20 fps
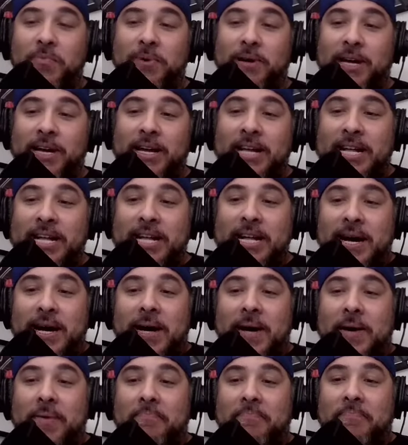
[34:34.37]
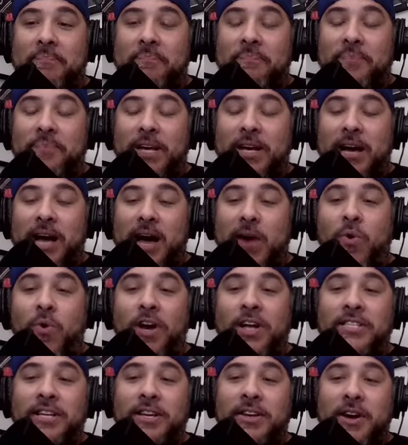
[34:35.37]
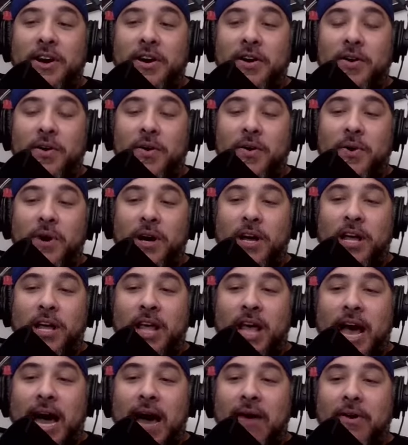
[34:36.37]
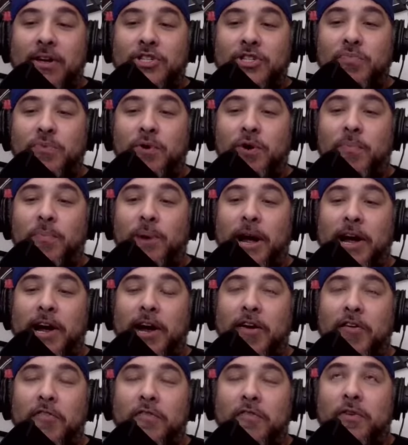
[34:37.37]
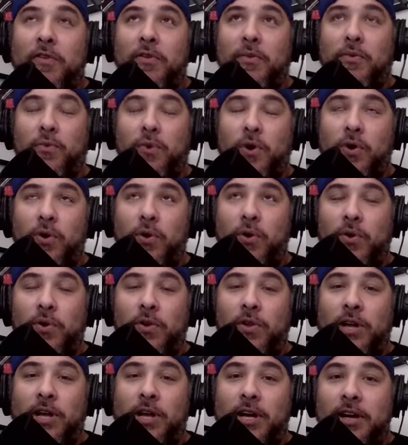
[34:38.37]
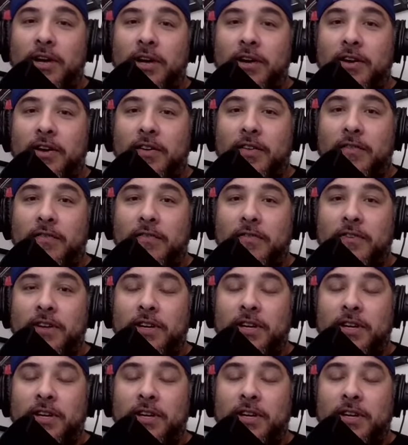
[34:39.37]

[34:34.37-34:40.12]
But I wanted to know how did you prepare for the role of